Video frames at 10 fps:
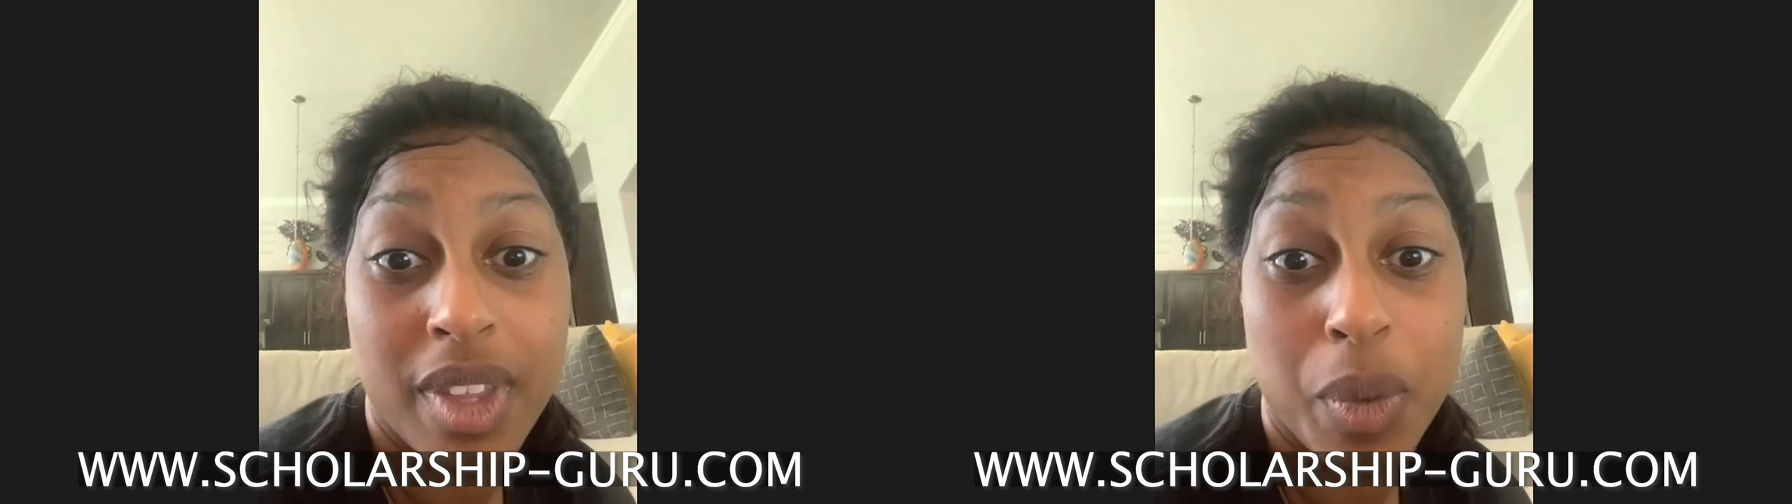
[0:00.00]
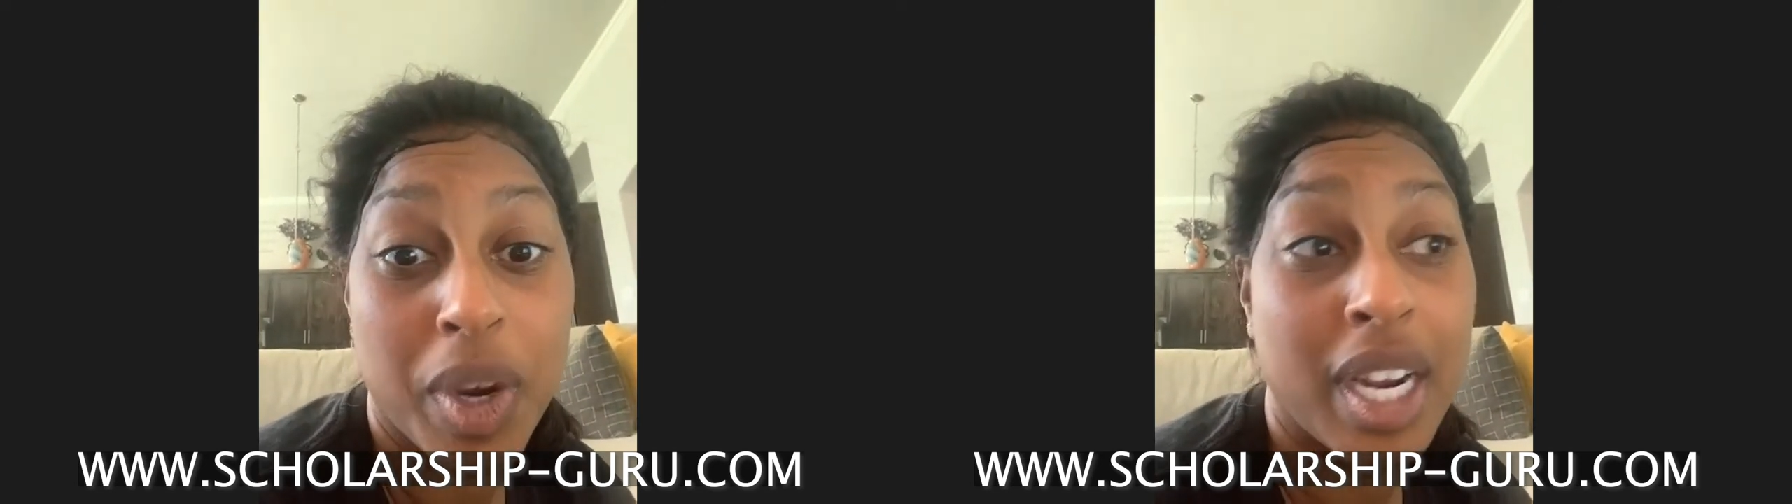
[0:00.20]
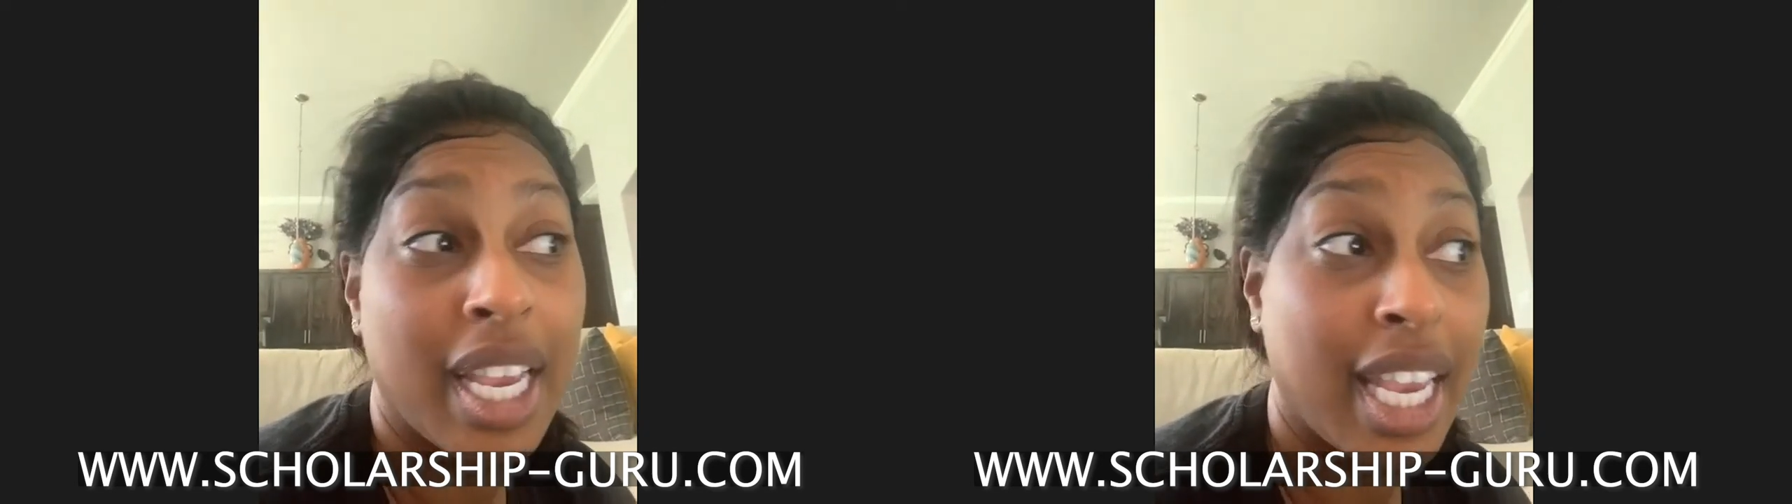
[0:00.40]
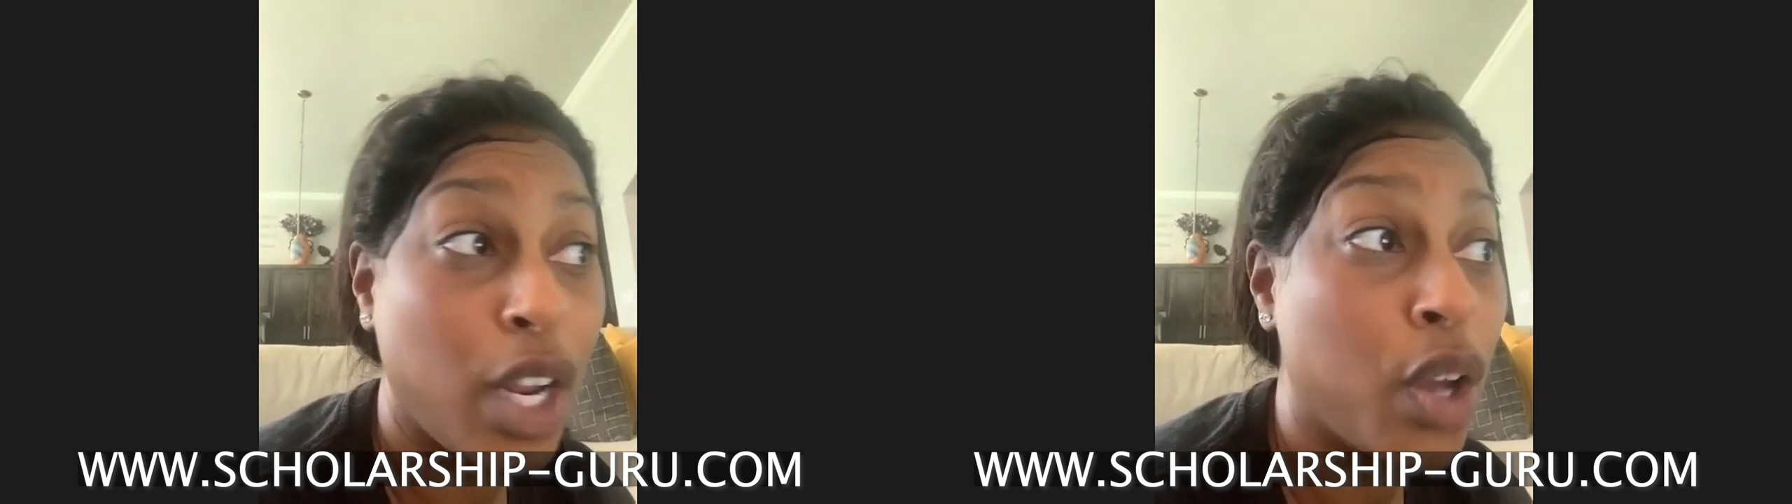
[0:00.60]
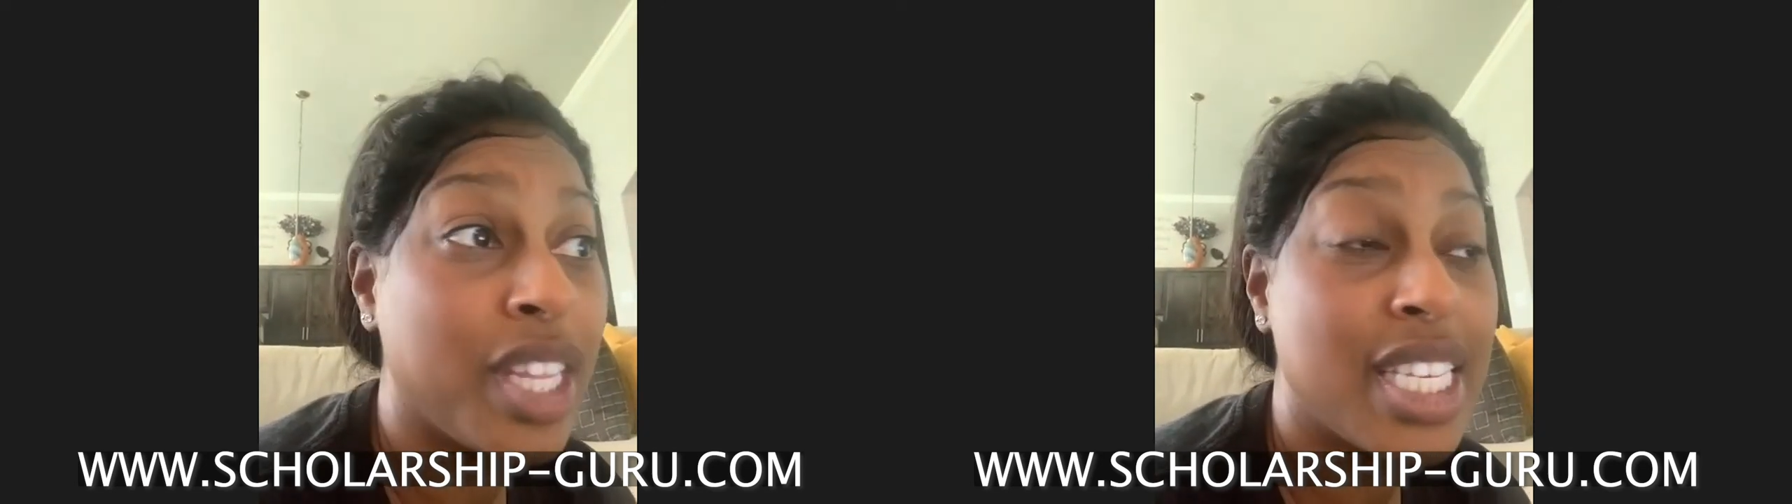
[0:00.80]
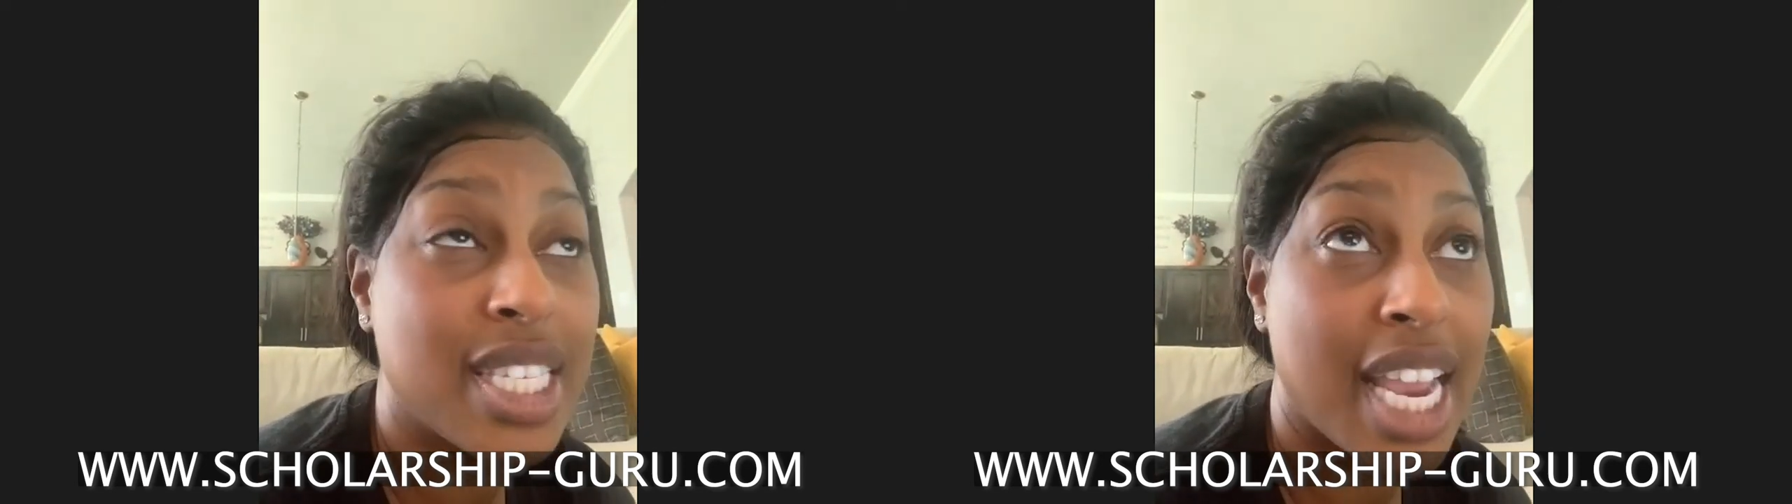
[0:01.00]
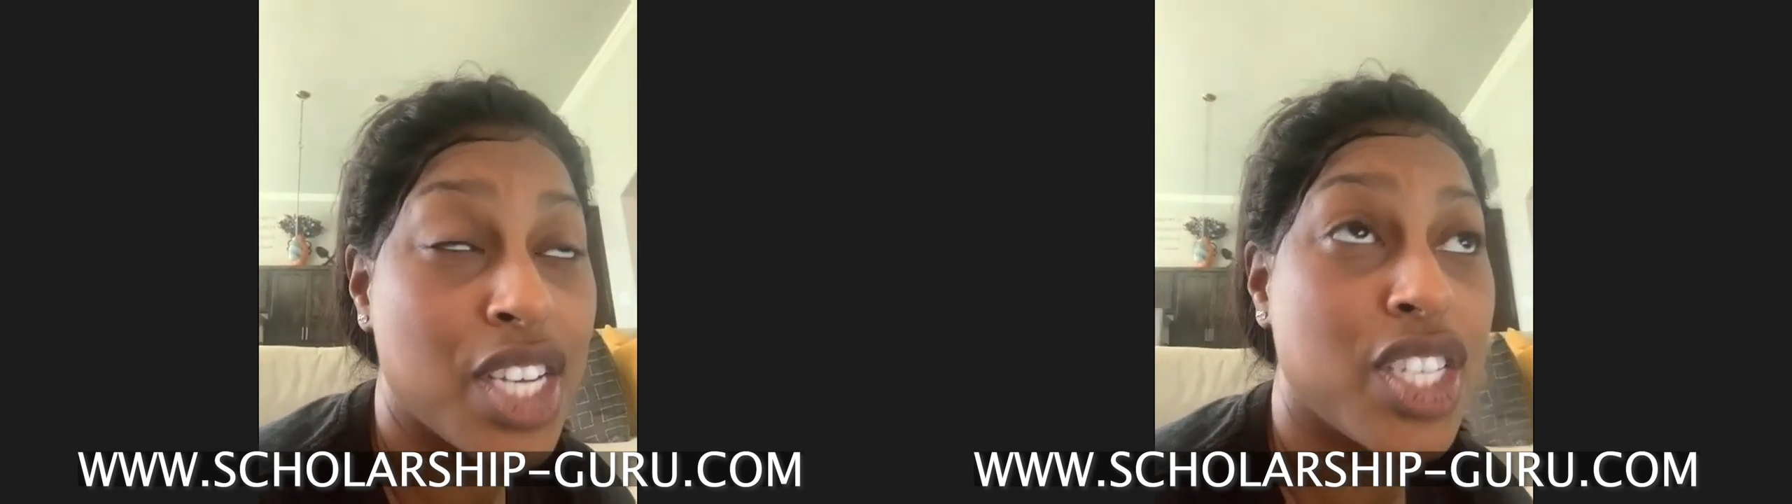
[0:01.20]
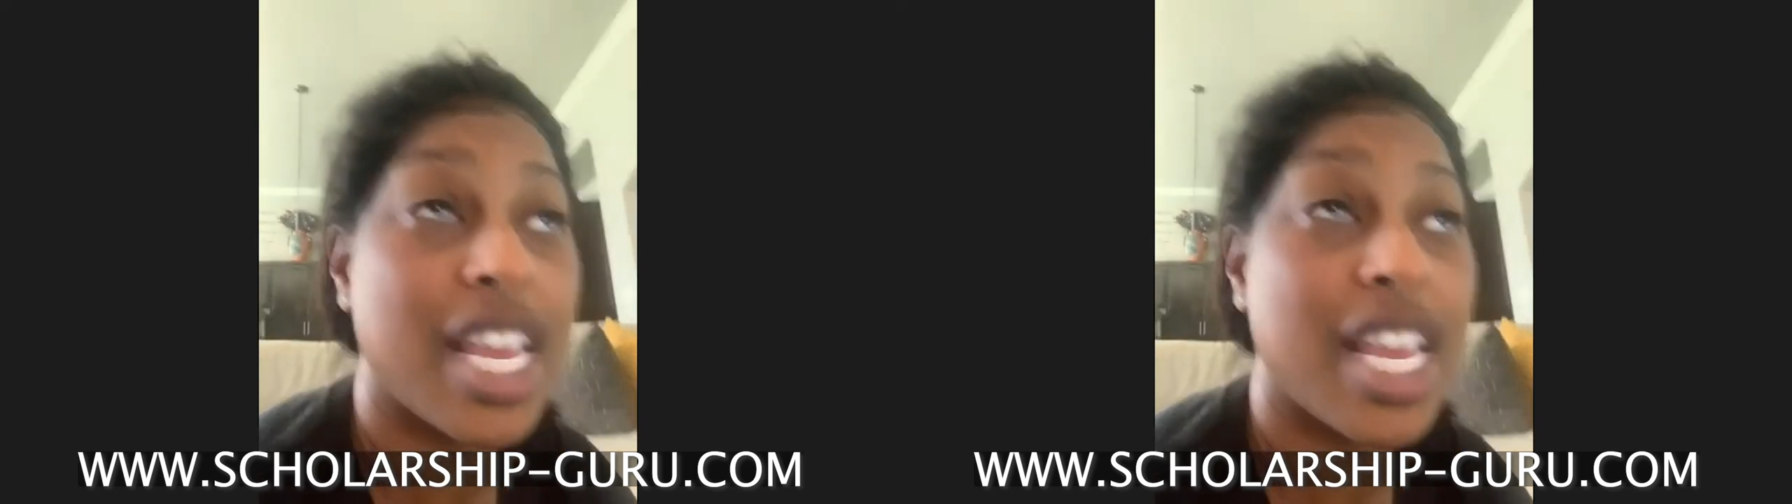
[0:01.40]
We're going to get on these stages